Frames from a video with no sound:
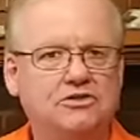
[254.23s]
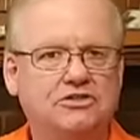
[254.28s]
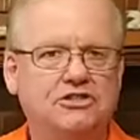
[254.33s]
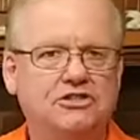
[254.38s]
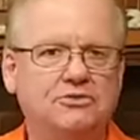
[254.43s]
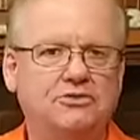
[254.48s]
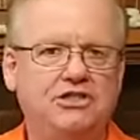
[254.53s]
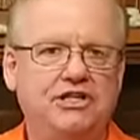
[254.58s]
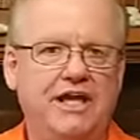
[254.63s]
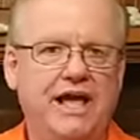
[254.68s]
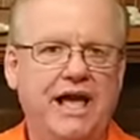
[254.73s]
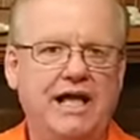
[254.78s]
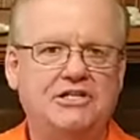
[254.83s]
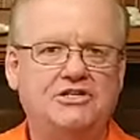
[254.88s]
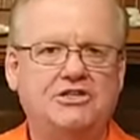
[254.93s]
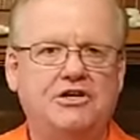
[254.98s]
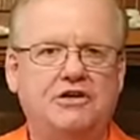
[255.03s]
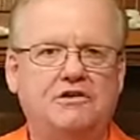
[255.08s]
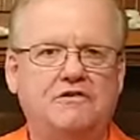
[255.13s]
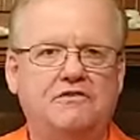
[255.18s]
So she
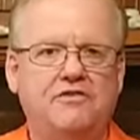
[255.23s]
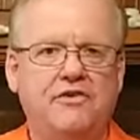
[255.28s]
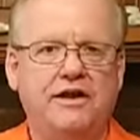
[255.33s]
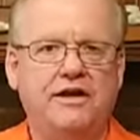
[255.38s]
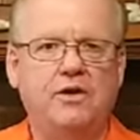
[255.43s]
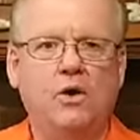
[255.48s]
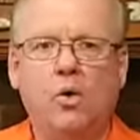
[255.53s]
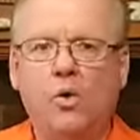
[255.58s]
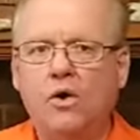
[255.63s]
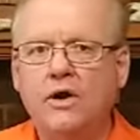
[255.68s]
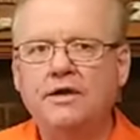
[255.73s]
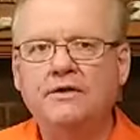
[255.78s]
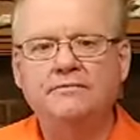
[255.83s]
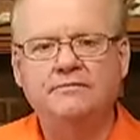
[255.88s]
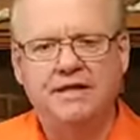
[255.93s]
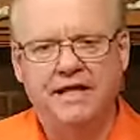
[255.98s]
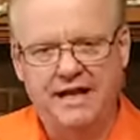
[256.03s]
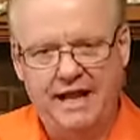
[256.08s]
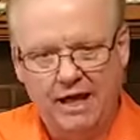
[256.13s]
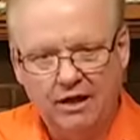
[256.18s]
asked her friend Horton,
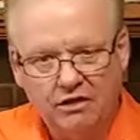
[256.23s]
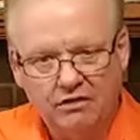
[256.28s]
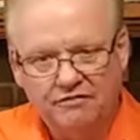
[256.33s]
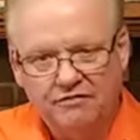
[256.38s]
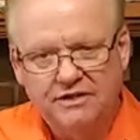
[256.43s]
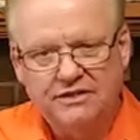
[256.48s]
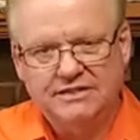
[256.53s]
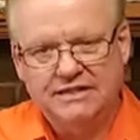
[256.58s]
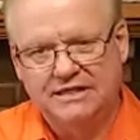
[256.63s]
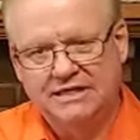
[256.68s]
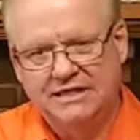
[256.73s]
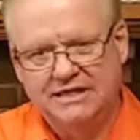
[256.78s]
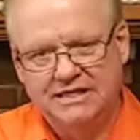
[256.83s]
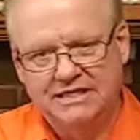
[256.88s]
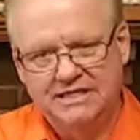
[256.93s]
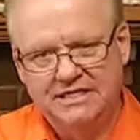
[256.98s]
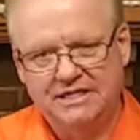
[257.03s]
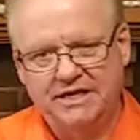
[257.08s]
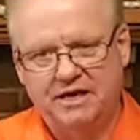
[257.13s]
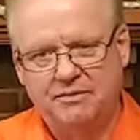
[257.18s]
an elephant,
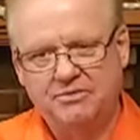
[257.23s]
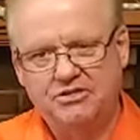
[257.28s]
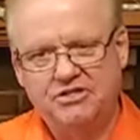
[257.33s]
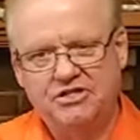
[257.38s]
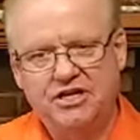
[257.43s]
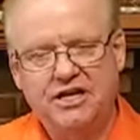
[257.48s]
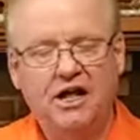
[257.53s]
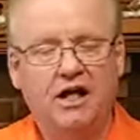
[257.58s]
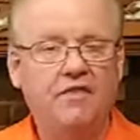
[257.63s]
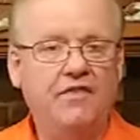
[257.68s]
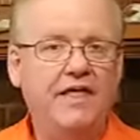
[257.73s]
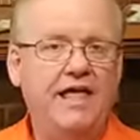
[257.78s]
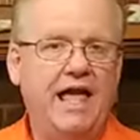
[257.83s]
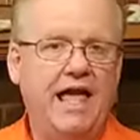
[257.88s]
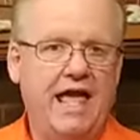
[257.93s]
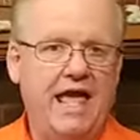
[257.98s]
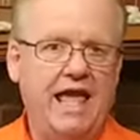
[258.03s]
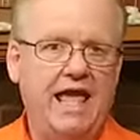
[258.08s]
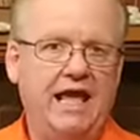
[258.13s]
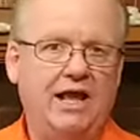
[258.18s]
to come sit on the
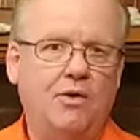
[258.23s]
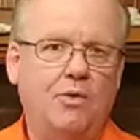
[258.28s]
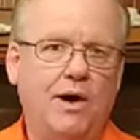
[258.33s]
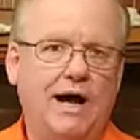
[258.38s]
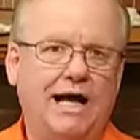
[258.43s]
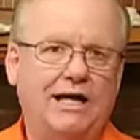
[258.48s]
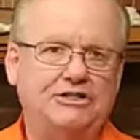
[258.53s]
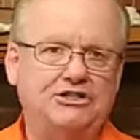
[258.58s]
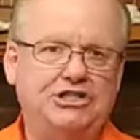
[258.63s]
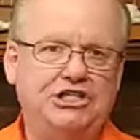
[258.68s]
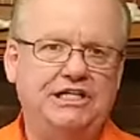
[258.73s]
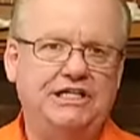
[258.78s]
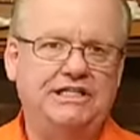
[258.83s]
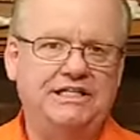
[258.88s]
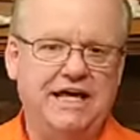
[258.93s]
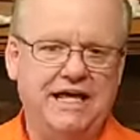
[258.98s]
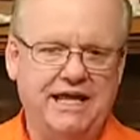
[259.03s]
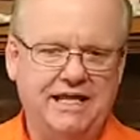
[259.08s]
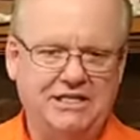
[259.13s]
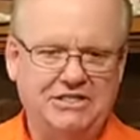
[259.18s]
egg while she
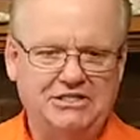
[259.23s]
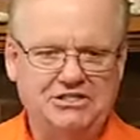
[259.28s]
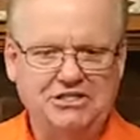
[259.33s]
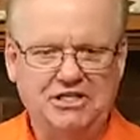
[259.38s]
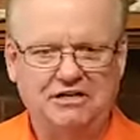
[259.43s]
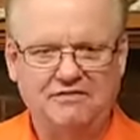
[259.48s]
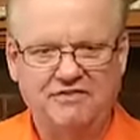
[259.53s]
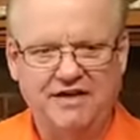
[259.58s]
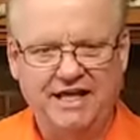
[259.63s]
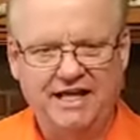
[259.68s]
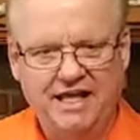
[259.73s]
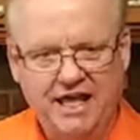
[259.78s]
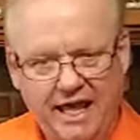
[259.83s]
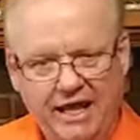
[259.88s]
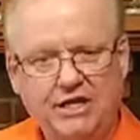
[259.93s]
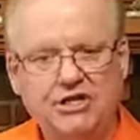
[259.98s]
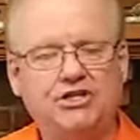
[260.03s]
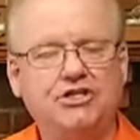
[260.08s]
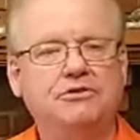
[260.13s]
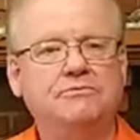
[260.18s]
takes a
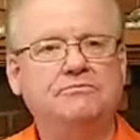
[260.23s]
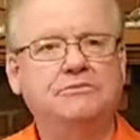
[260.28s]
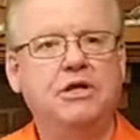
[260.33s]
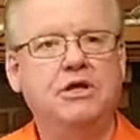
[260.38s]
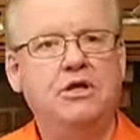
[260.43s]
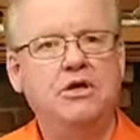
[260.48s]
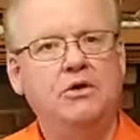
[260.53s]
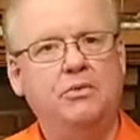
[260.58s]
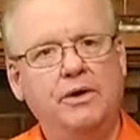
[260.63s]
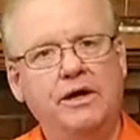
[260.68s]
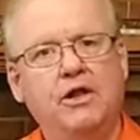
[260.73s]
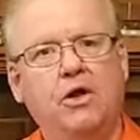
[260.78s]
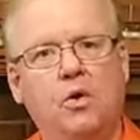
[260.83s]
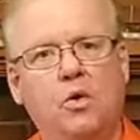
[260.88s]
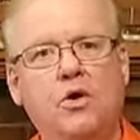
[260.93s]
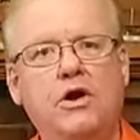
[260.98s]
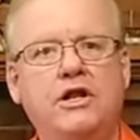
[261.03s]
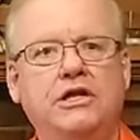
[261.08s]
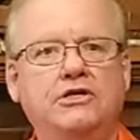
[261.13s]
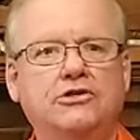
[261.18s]
vacation. Well,
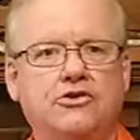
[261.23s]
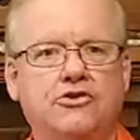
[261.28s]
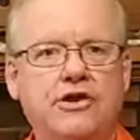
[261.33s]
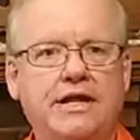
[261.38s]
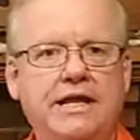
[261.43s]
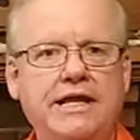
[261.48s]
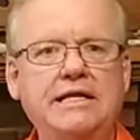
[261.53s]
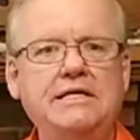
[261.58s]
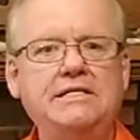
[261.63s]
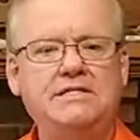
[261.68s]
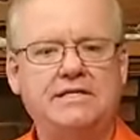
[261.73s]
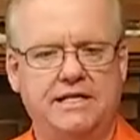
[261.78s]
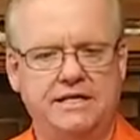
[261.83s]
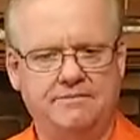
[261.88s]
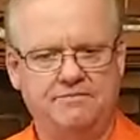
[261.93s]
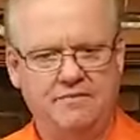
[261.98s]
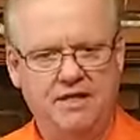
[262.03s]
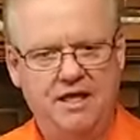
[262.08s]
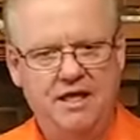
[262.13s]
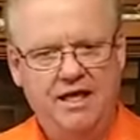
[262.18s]
Horton agrees and
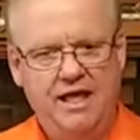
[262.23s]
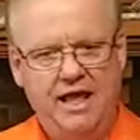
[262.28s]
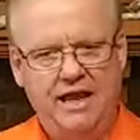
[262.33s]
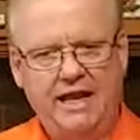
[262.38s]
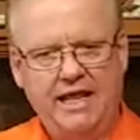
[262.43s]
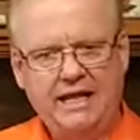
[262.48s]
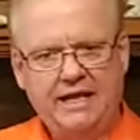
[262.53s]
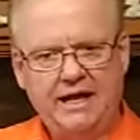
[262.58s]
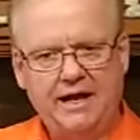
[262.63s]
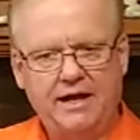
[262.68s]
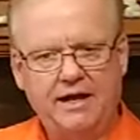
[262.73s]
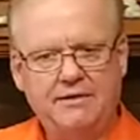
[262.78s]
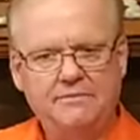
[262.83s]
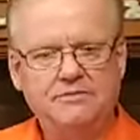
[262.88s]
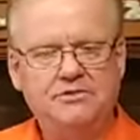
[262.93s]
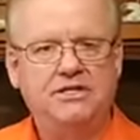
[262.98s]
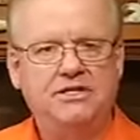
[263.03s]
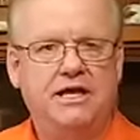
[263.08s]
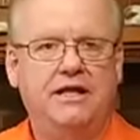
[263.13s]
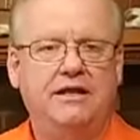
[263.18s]
he
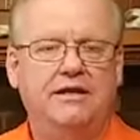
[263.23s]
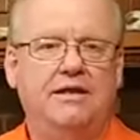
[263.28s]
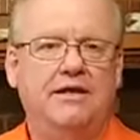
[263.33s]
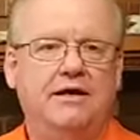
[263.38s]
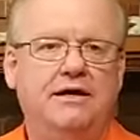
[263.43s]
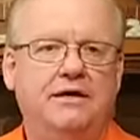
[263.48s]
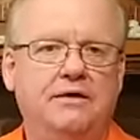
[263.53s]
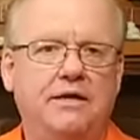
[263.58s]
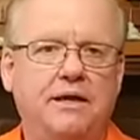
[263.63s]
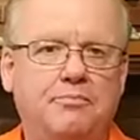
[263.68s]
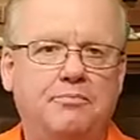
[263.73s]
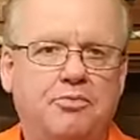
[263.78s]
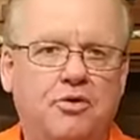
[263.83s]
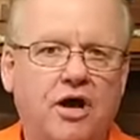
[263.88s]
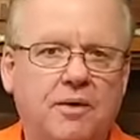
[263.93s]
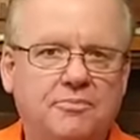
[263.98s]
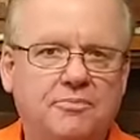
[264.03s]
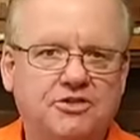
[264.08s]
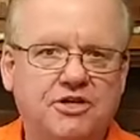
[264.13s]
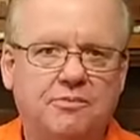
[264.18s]
comes and he
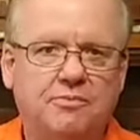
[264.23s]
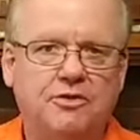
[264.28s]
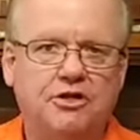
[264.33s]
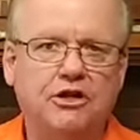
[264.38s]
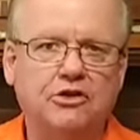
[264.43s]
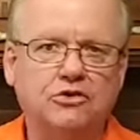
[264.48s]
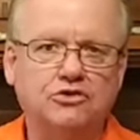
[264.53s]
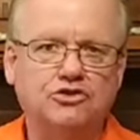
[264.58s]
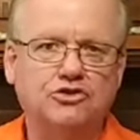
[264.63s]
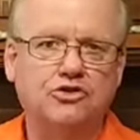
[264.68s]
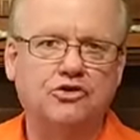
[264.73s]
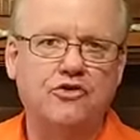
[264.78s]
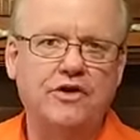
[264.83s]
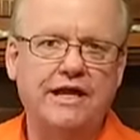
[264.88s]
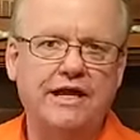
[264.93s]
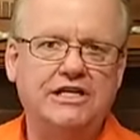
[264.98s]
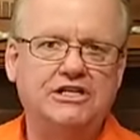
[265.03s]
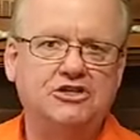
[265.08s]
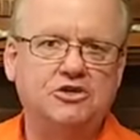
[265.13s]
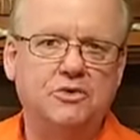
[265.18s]
props up a little
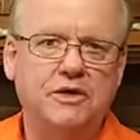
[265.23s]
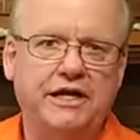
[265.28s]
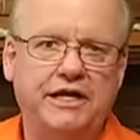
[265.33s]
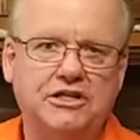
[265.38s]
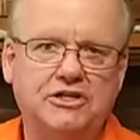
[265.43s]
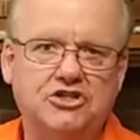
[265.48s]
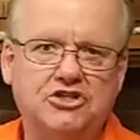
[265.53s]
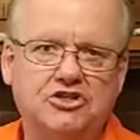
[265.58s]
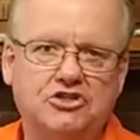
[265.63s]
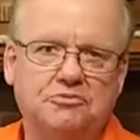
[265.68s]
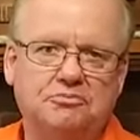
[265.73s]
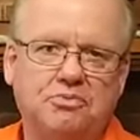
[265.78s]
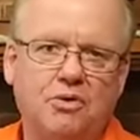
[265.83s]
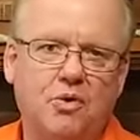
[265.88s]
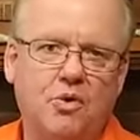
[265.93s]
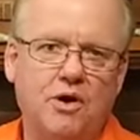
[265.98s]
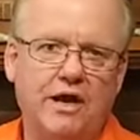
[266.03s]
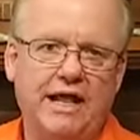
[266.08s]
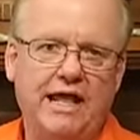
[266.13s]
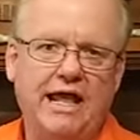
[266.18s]
tree so it can
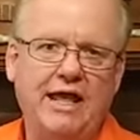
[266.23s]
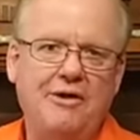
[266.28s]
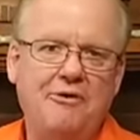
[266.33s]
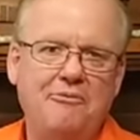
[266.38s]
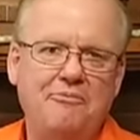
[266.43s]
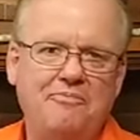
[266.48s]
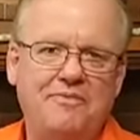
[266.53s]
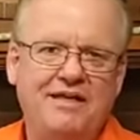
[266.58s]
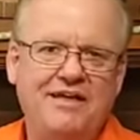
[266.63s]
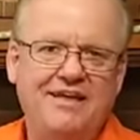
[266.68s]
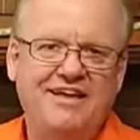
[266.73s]
support him.